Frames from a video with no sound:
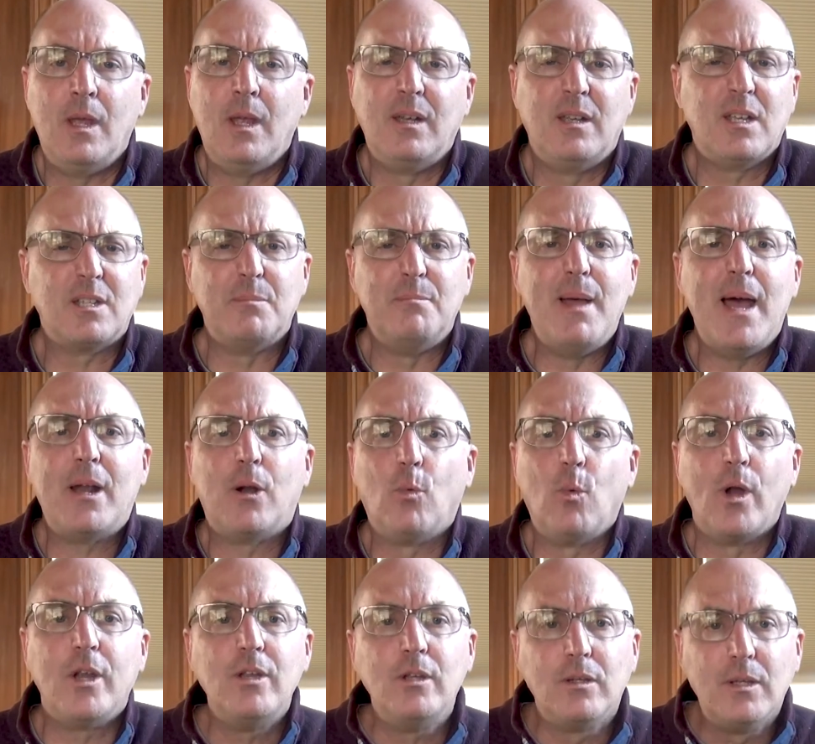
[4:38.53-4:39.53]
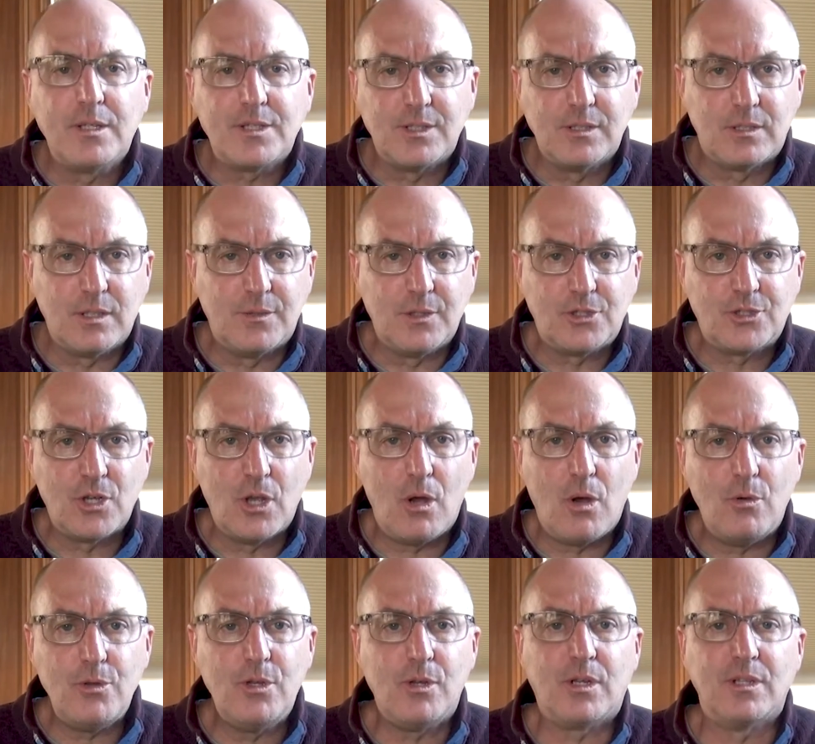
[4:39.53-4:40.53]
It doesn't matter where you listen to the
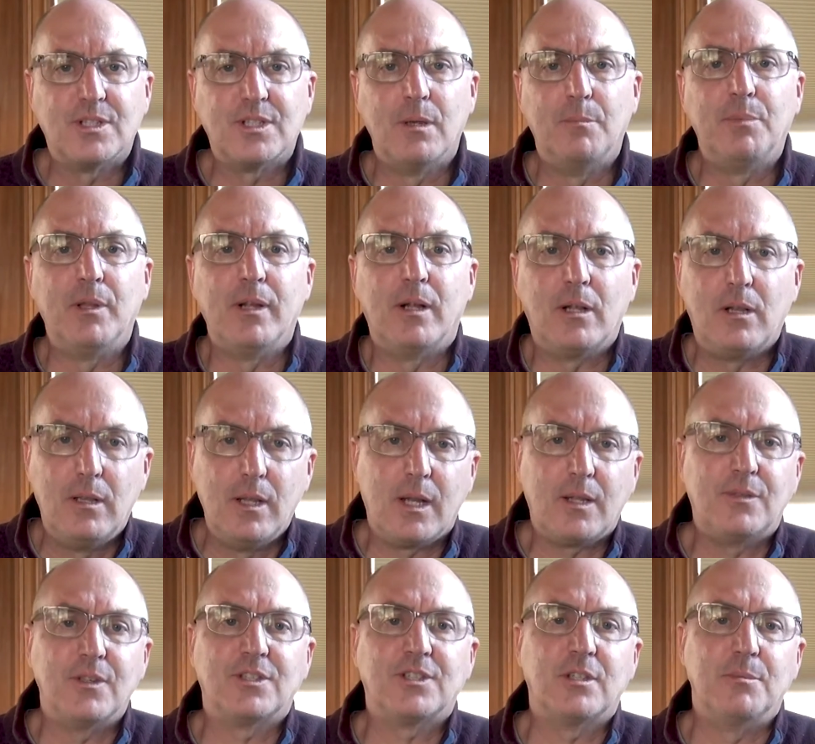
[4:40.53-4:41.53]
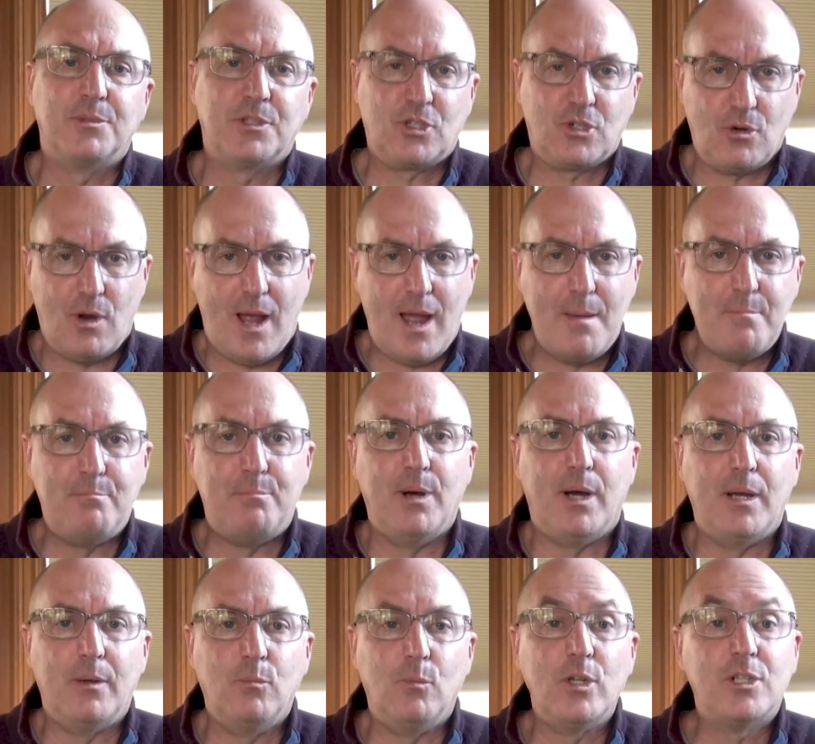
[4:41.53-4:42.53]
show, you can simply click the subscribe
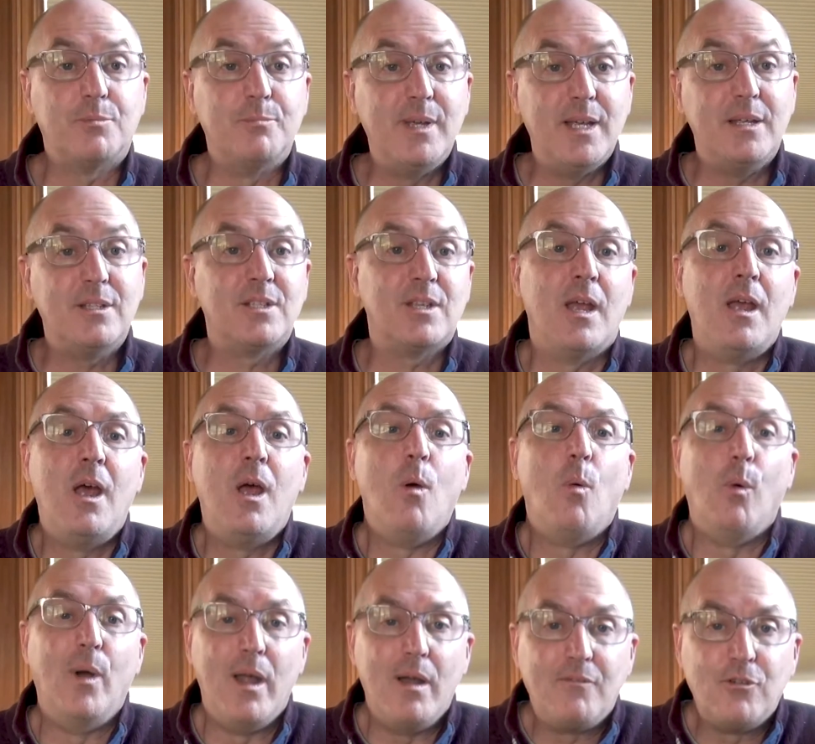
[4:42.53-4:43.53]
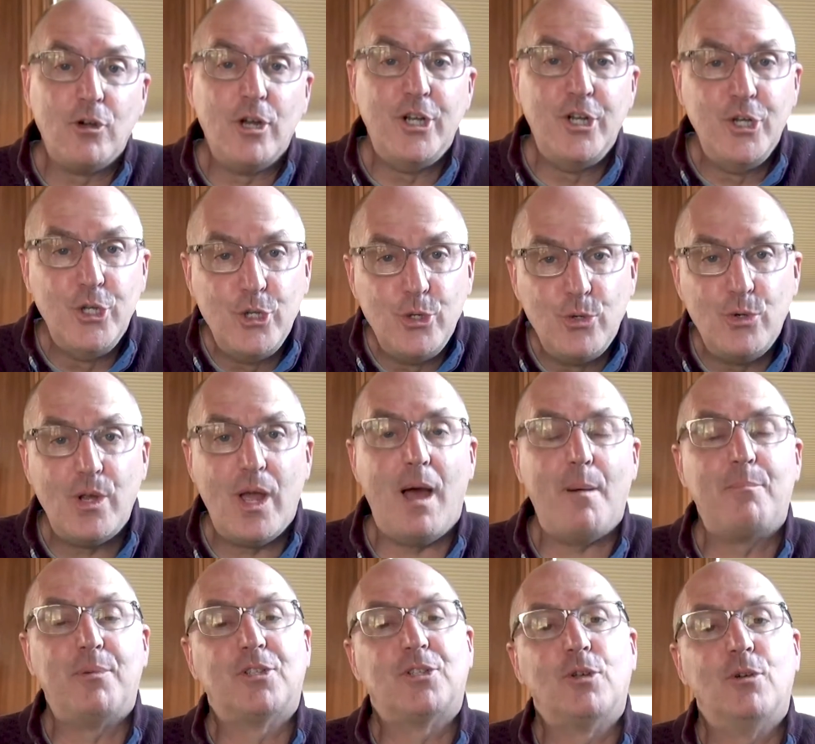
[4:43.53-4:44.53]
button, which means whenever a new
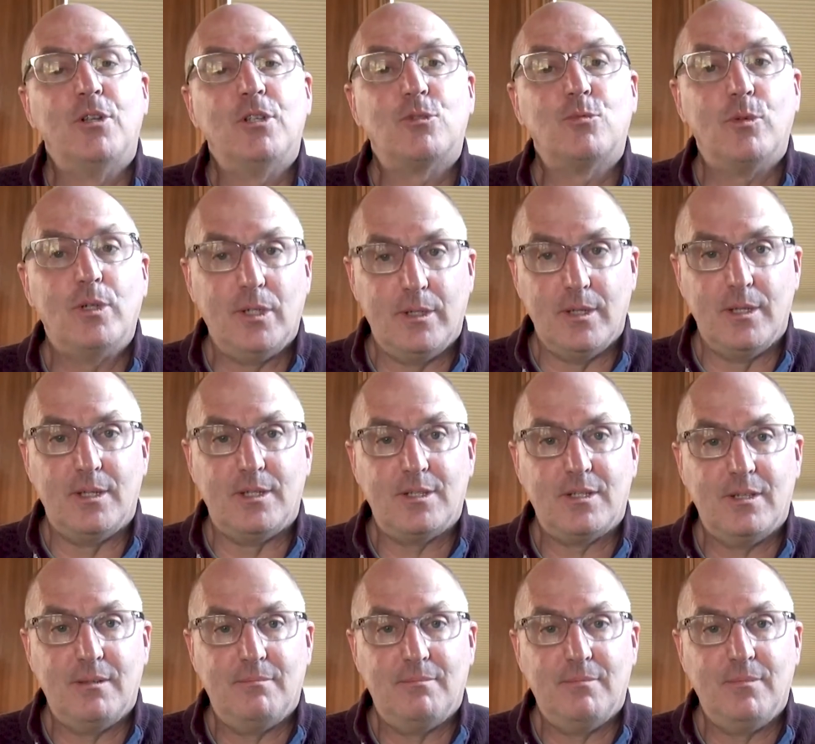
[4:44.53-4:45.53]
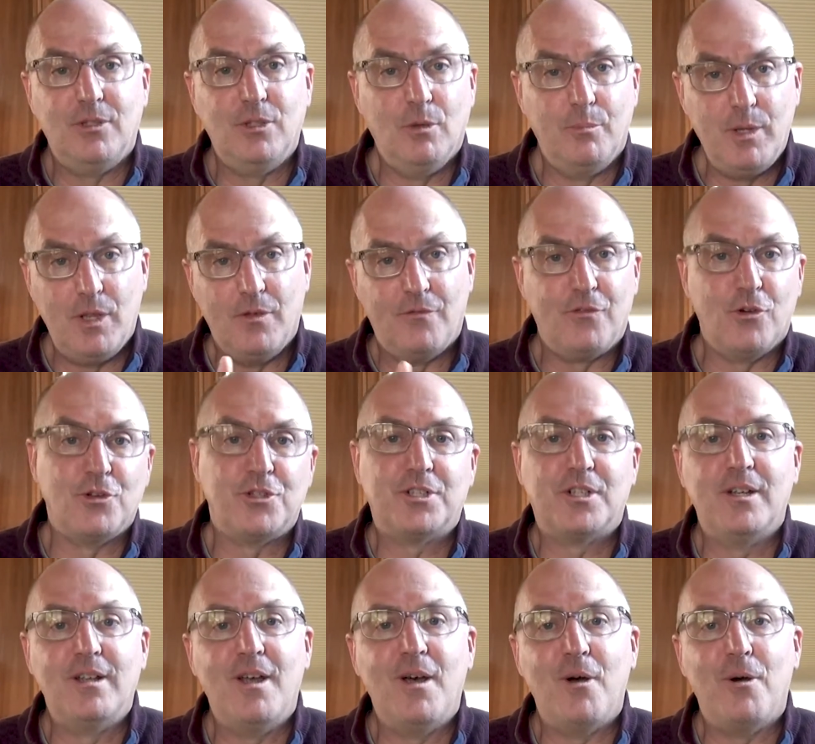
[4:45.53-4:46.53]
episode is released, you'll be the first
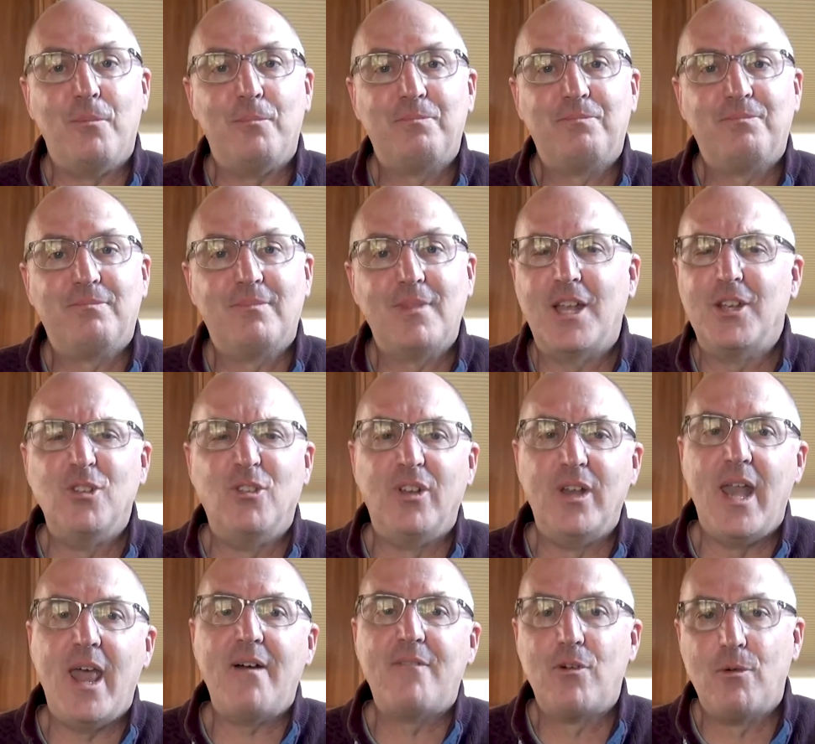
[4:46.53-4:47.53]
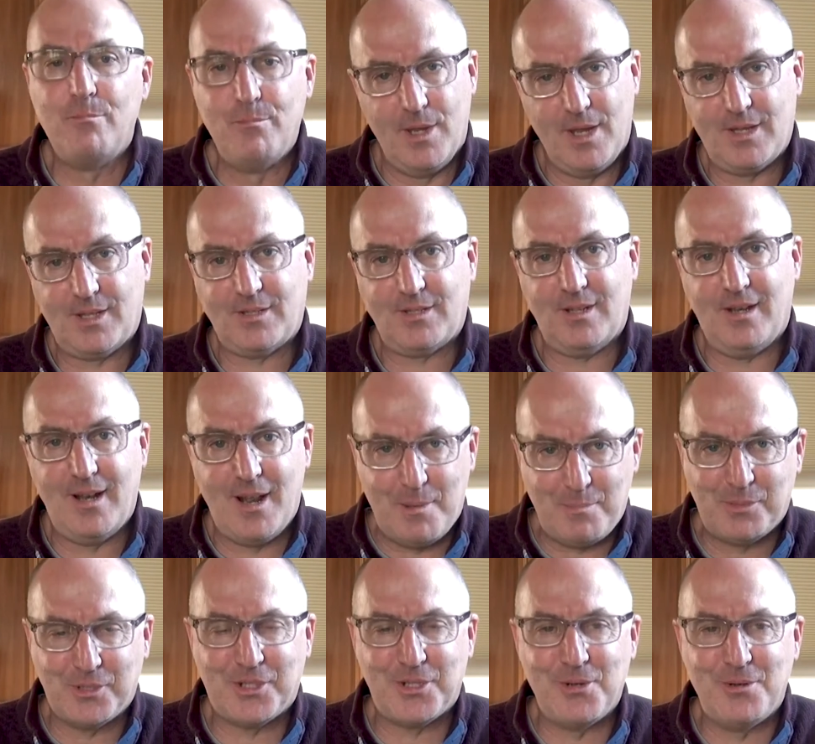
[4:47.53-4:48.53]
to know, and you'll never miss an
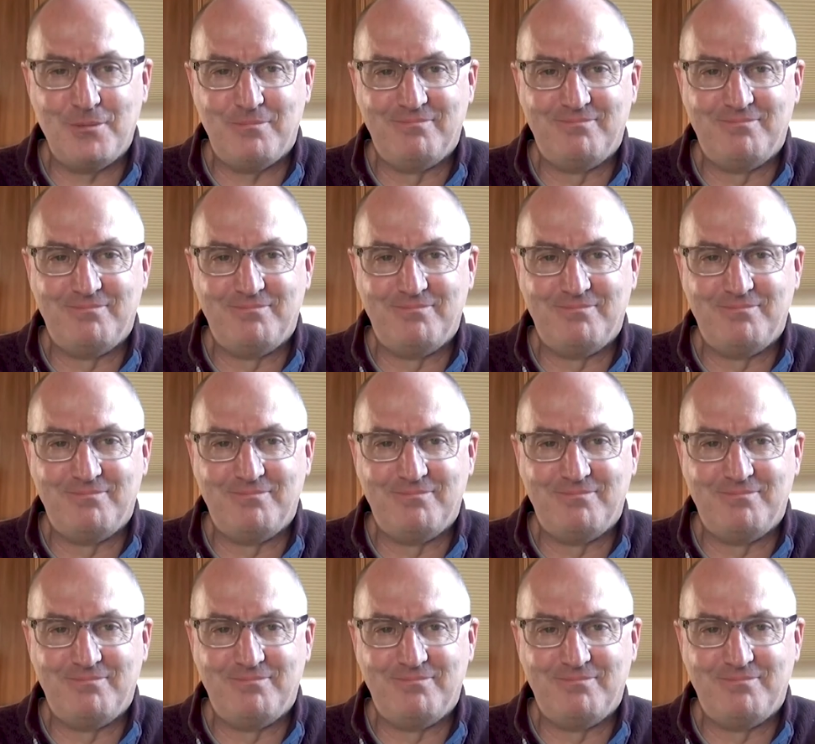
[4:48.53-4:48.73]
episode.